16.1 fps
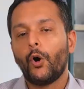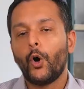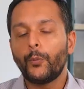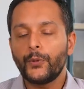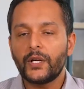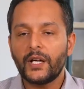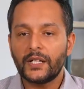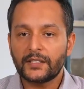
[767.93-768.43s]
Hope
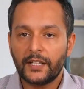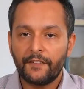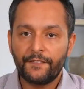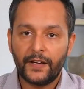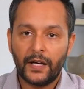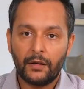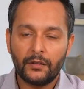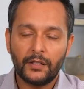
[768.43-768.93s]
you guys have
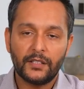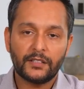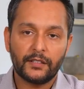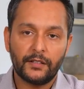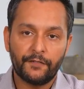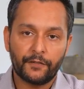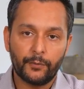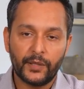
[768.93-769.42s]
found this
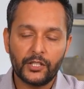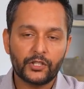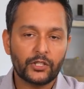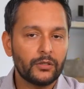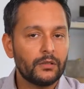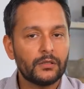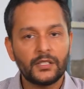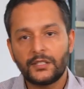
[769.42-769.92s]

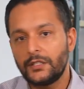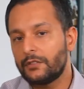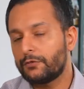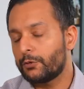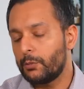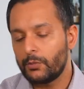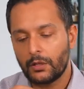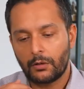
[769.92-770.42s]
informational. This is
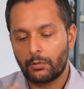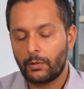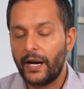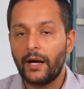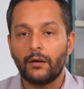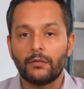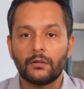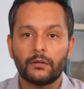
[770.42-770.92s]
from the
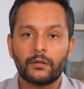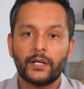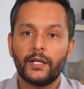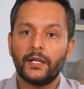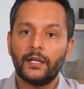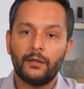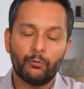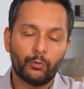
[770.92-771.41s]
ground,
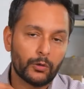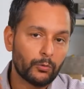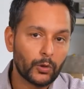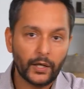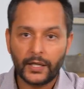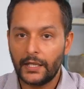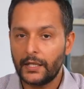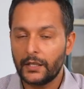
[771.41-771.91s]
okay? We're
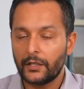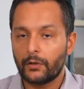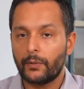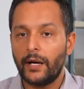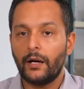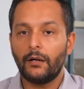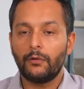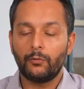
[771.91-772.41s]
working in the
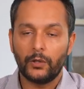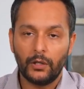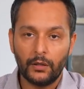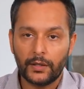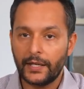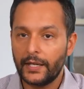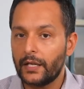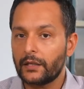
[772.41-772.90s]
ground. We're
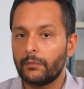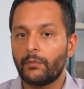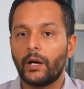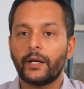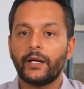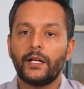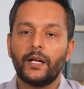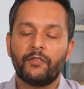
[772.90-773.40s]
looking at the
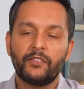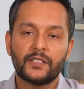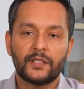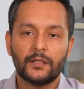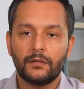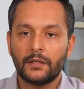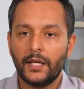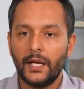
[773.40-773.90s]
market every
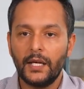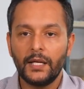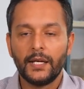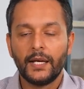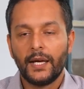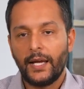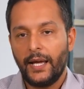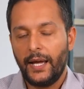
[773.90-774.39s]
single day.
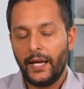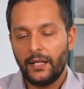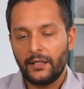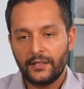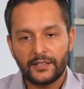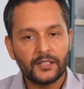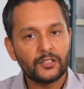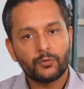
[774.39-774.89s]
And
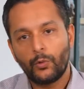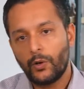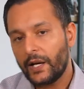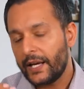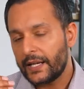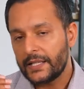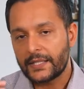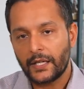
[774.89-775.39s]
this is what
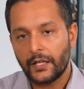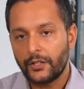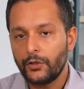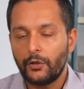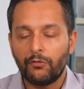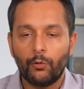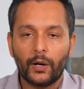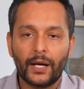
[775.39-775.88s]
I can tell
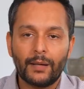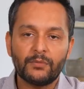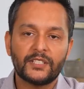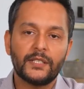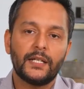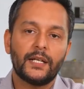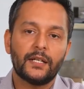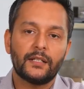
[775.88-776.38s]
you of what I'm
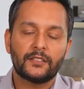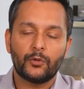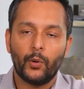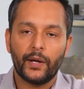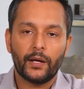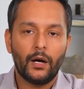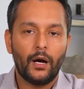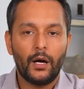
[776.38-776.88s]
seeing is
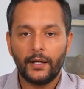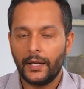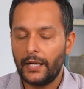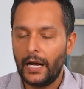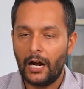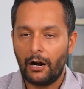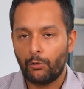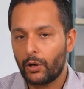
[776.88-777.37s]
going on and
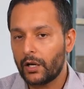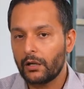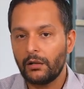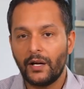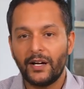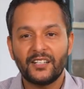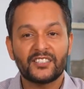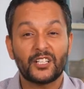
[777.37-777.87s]
how our
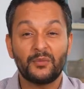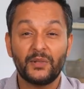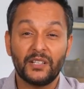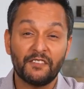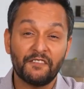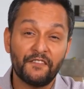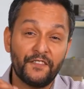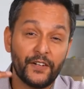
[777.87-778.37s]
clients are
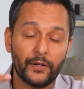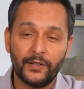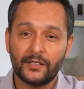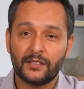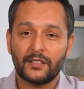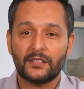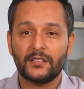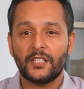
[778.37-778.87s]
being very
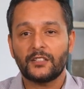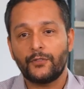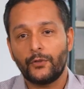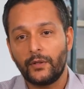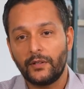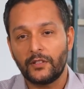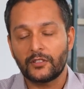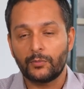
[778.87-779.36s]

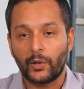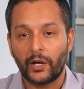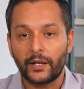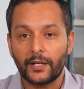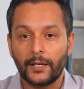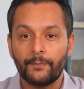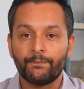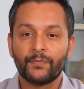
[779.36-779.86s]
successful in this
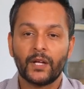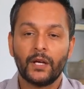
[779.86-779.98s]
market.